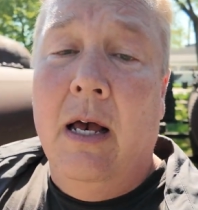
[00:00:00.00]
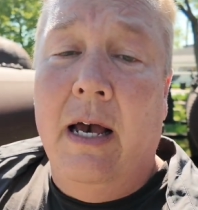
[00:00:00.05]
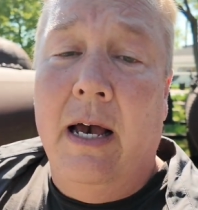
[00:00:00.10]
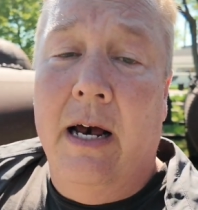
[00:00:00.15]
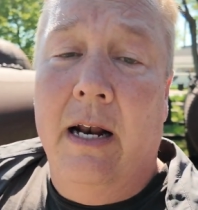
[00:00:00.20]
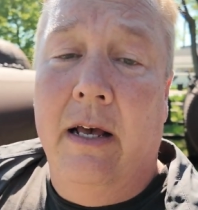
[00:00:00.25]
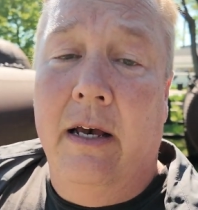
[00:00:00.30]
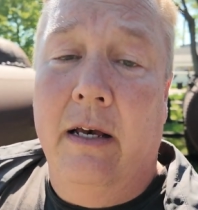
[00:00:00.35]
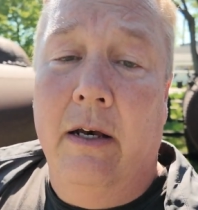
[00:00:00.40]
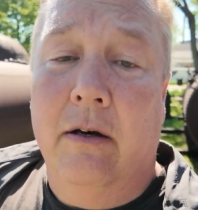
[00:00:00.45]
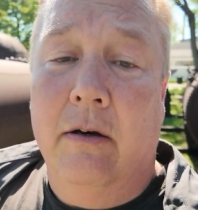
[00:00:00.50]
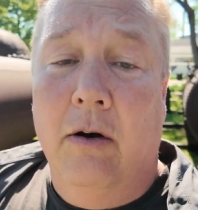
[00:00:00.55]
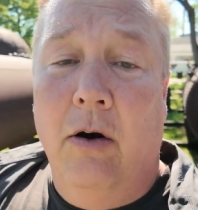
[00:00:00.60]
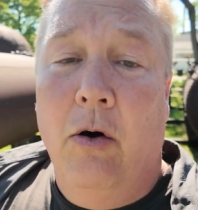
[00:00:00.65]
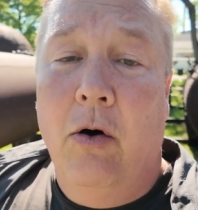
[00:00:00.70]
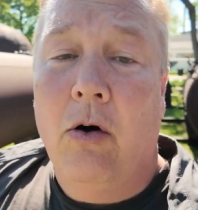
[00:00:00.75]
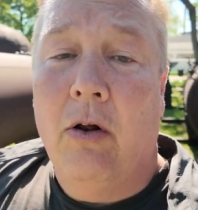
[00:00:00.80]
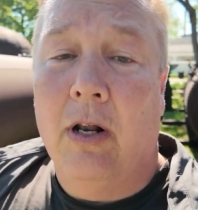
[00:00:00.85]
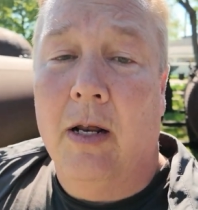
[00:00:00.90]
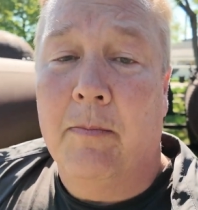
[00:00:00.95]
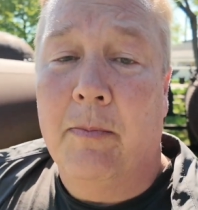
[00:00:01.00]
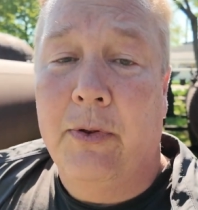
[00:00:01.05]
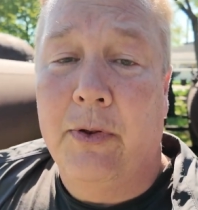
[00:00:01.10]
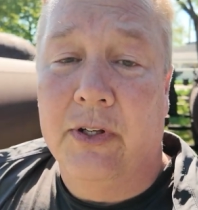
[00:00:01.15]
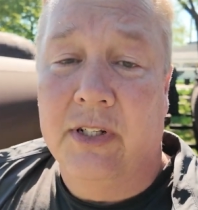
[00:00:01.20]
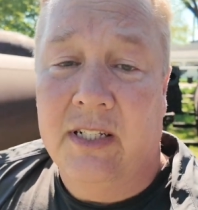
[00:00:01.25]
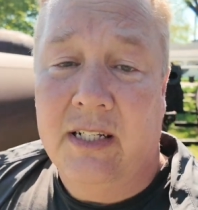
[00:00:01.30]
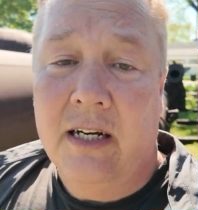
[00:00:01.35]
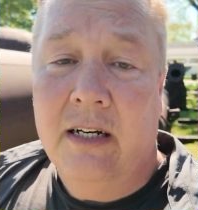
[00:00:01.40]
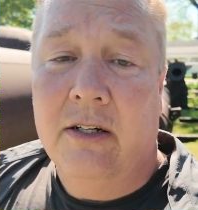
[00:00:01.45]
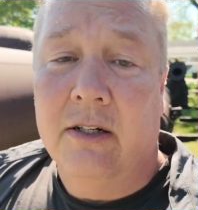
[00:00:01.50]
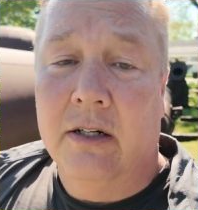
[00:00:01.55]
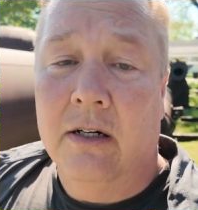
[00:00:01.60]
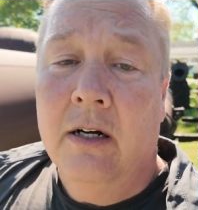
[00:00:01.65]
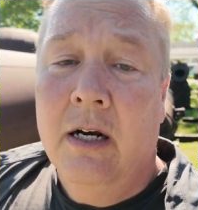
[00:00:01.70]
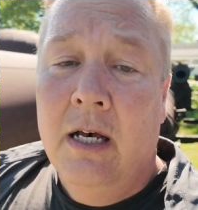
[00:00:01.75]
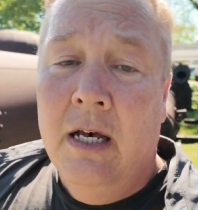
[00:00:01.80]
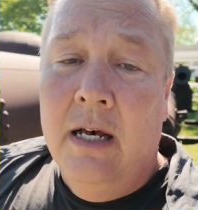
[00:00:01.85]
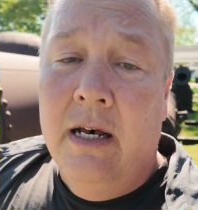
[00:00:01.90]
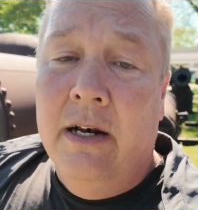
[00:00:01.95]
and a hole up through the
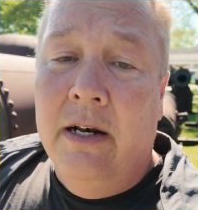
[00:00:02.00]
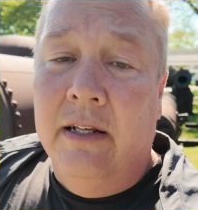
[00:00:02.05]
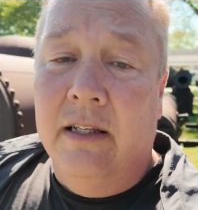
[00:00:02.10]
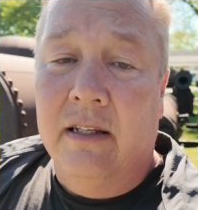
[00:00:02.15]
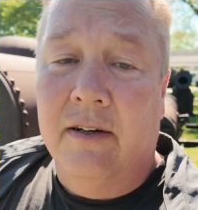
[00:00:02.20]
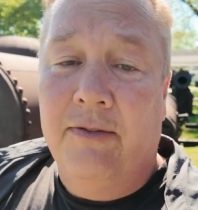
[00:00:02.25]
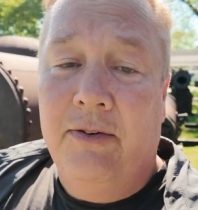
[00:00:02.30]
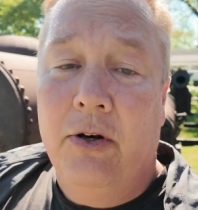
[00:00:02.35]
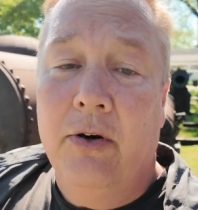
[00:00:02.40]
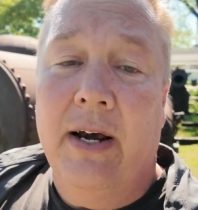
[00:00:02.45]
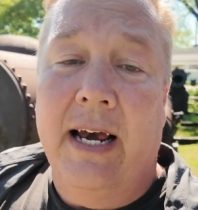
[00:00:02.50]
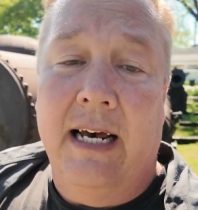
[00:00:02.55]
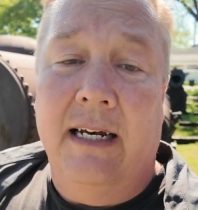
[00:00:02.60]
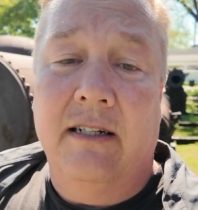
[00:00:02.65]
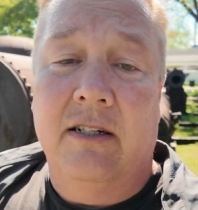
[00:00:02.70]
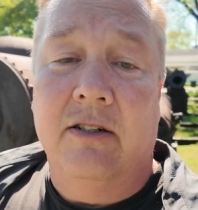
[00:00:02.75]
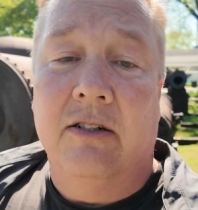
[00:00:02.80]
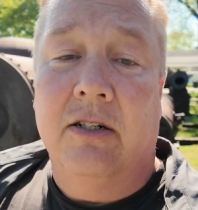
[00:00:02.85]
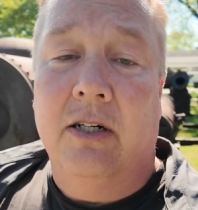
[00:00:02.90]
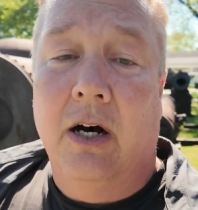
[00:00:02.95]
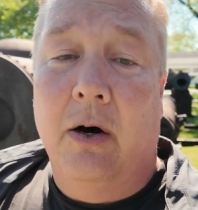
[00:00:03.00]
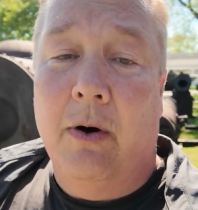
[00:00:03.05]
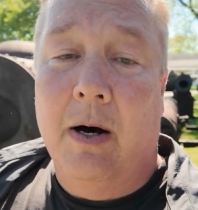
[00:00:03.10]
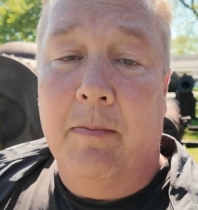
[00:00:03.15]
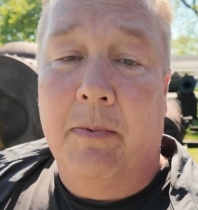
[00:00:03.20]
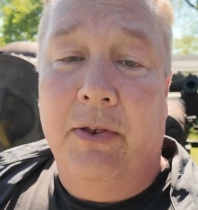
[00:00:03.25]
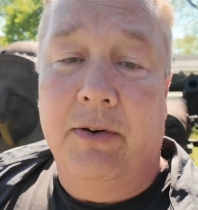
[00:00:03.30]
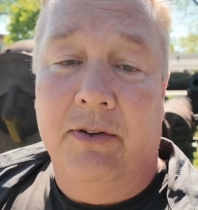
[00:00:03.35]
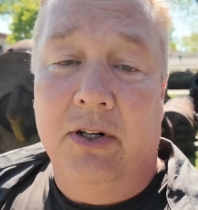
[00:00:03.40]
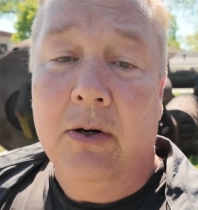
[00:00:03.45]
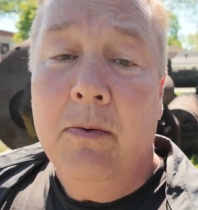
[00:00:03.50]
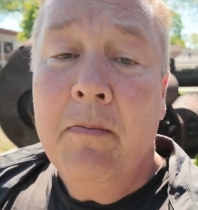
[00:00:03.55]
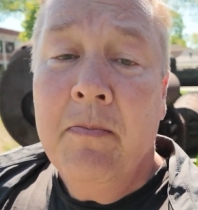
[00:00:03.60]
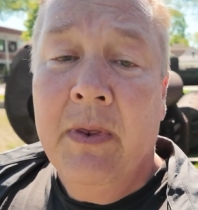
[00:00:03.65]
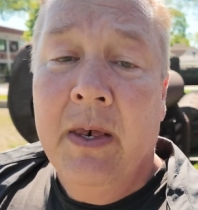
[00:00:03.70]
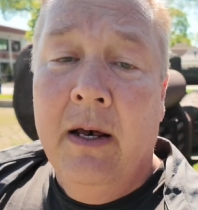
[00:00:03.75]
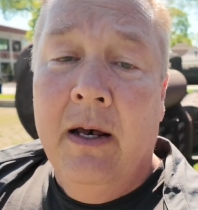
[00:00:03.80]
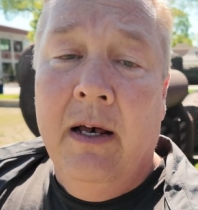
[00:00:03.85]
center, the flue gases go up through,